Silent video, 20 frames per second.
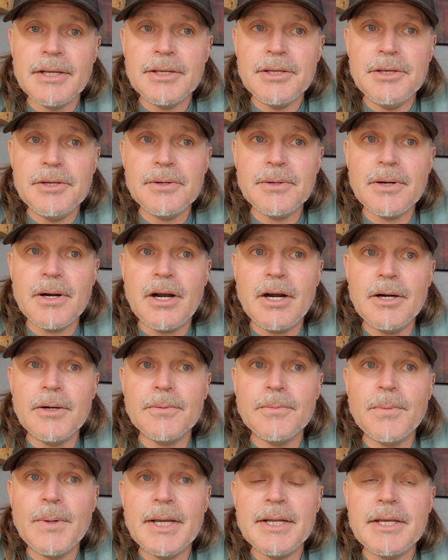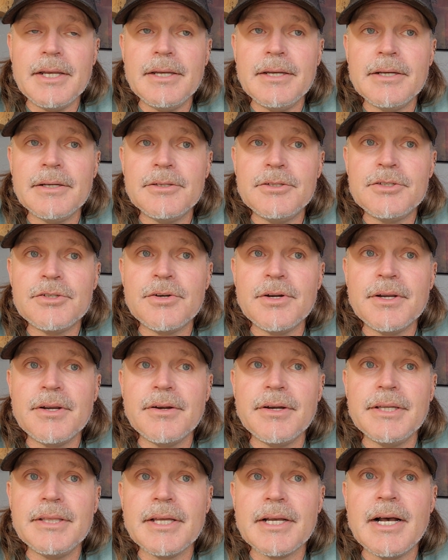you're already
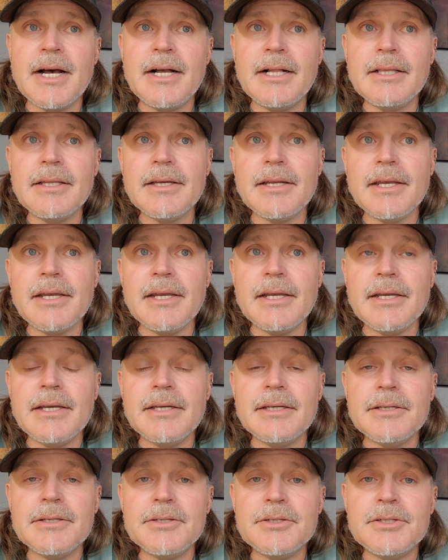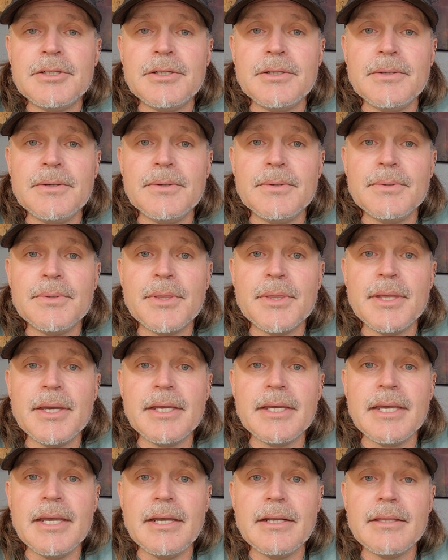triggering the colony into
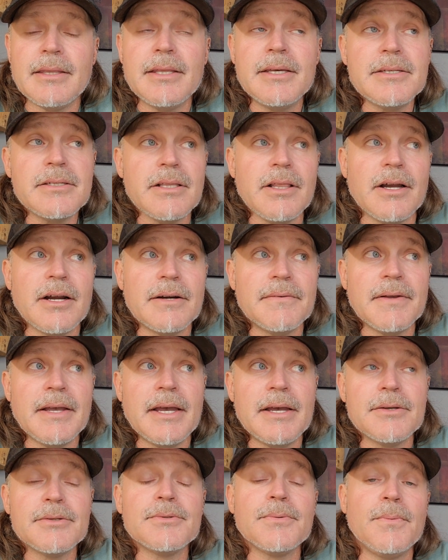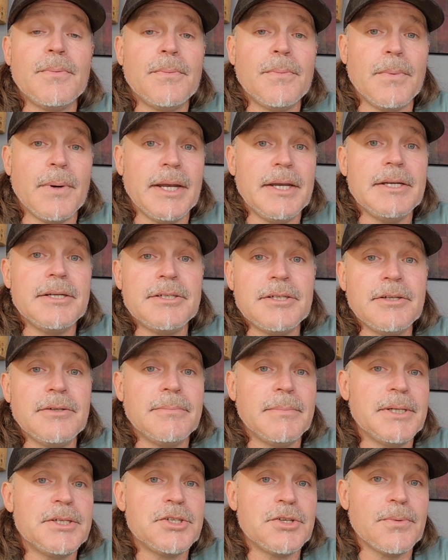thinking, this larva has way too
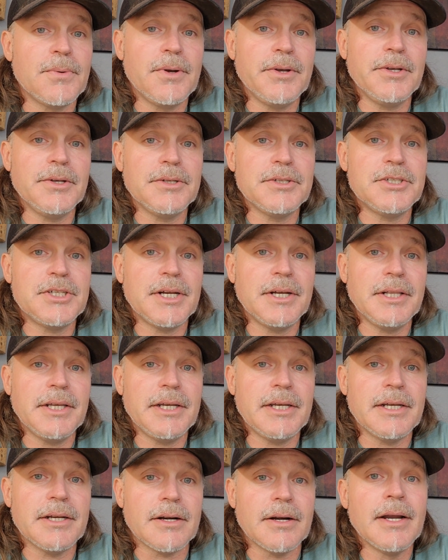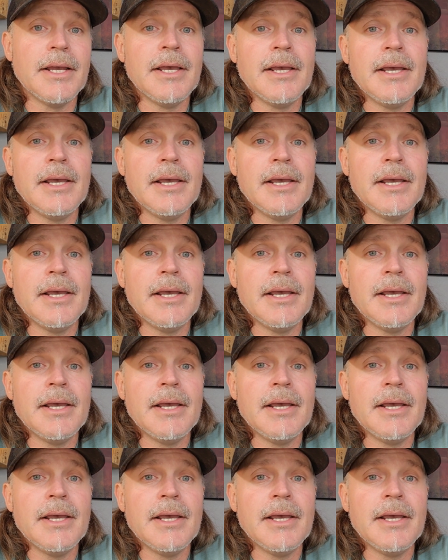much royal jelly here.